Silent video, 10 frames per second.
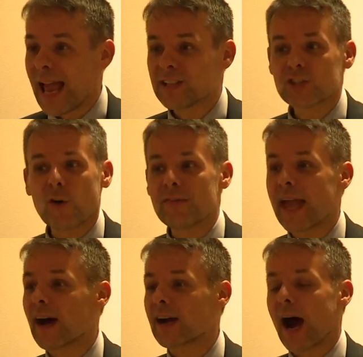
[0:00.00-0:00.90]
And so
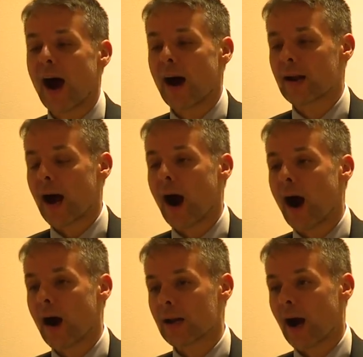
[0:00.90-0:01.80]
they are, are,
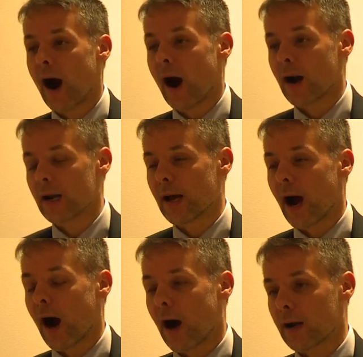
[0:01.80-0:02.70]
are, are,
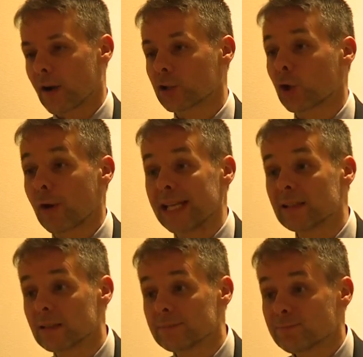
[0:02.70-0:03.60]
are not
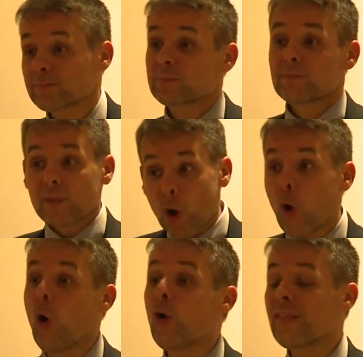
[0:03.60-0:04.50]
cradle
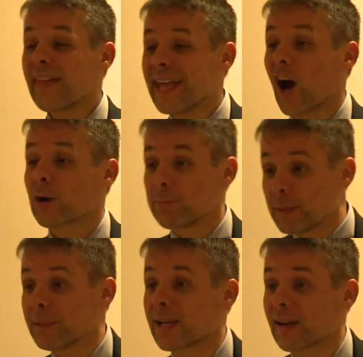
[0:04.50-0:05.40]
or they are
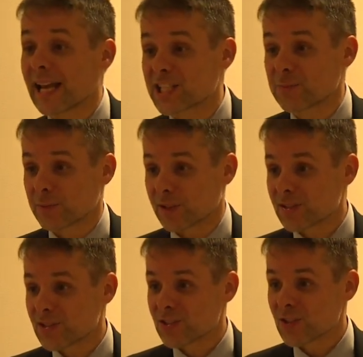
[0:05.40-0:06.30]
biblical
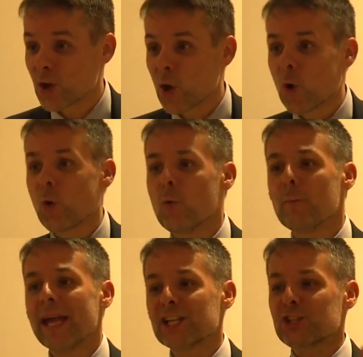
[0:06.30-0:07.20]
experts who
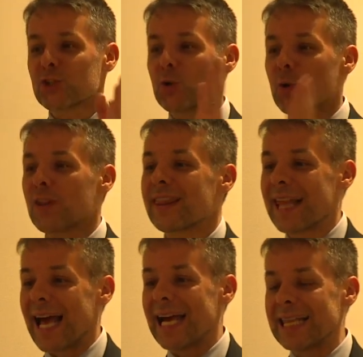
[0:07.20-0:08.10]
make sure
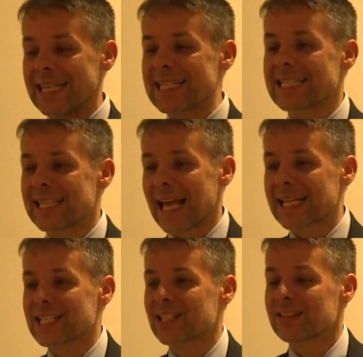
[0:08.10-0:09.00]
that this
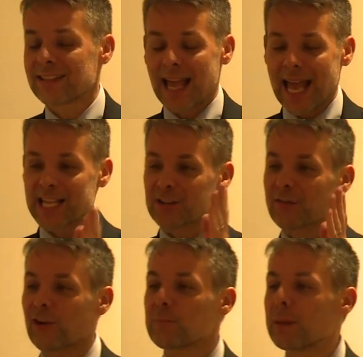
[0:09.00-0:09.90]
text has a
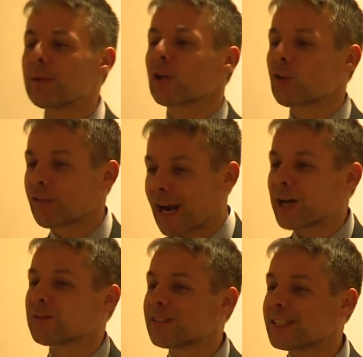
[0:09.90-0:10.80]
firm biblical
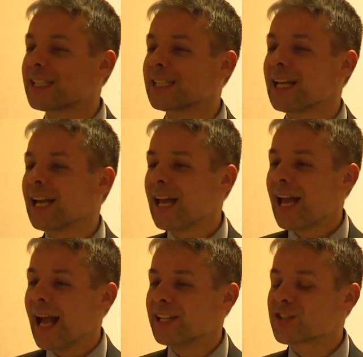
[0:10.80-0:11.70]
grounding
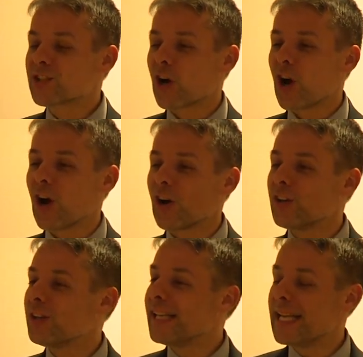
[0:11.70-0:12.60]
and so
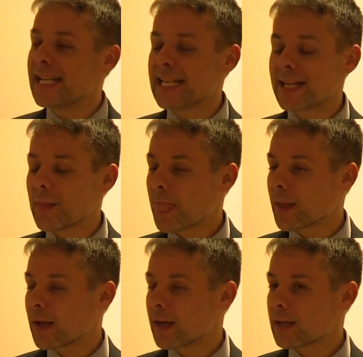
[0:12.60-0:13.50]
on. It,
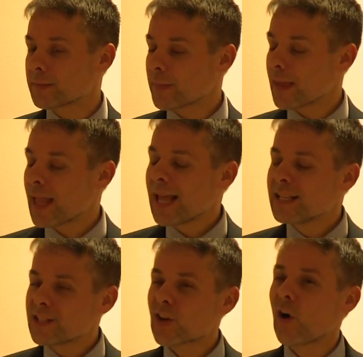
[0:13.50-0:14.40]
uh,
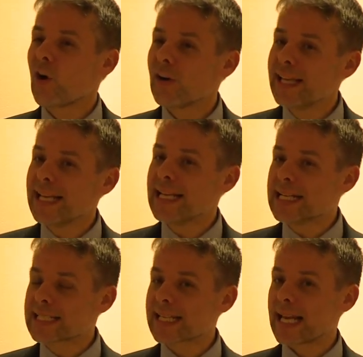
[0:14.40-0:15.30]
so
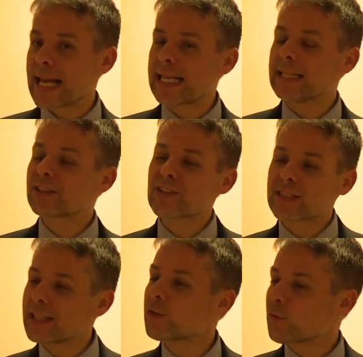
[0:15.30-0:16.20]
it's an
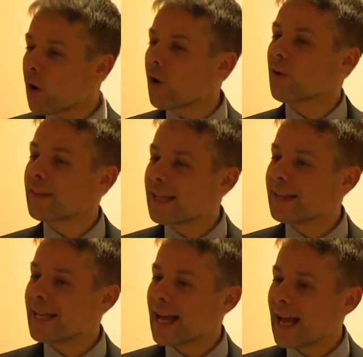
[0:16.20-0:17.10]
interesting role that
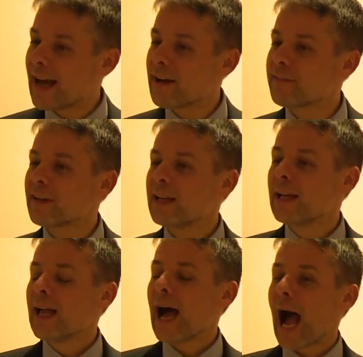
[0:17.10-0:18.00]
they have.
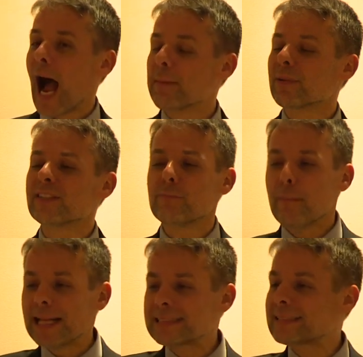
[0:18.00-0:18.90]
I believe
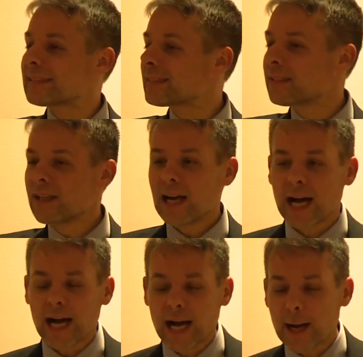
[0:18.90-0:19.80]
Metz,
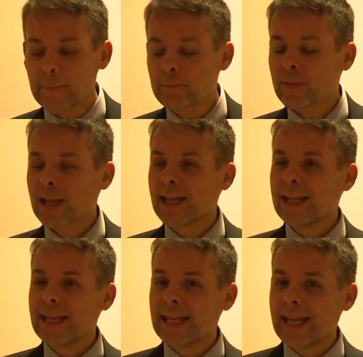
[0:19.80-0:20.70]
uh,
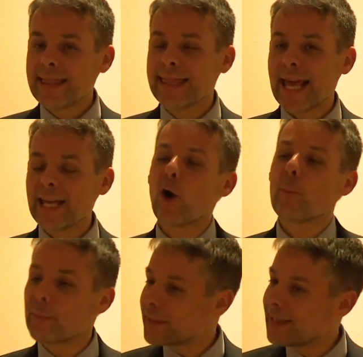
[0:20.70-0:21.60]
they
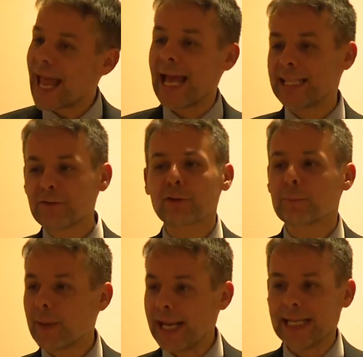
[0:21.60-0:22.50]
open a
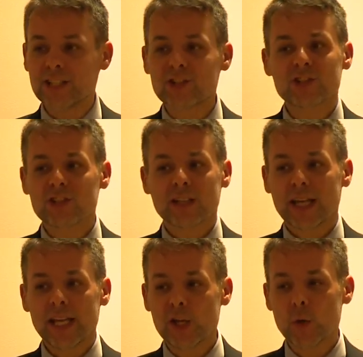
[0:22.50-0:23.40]
different page.
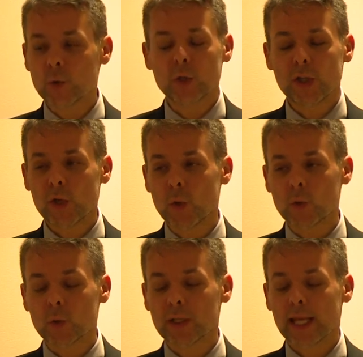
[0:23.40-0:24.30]
You,
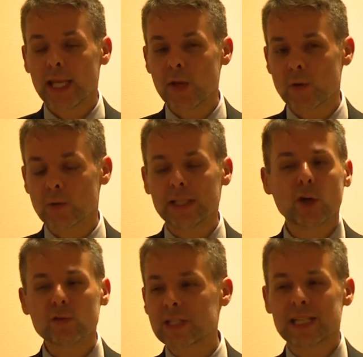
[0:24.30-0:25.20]
you, you really
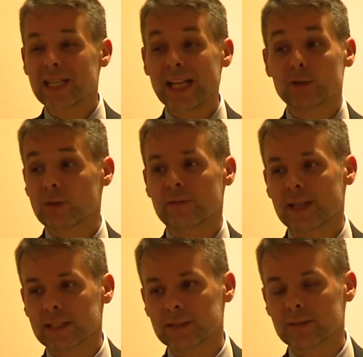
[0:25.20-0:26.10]
don't see that during
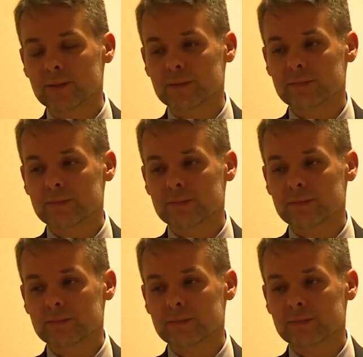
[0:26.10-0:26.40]
Vatican II.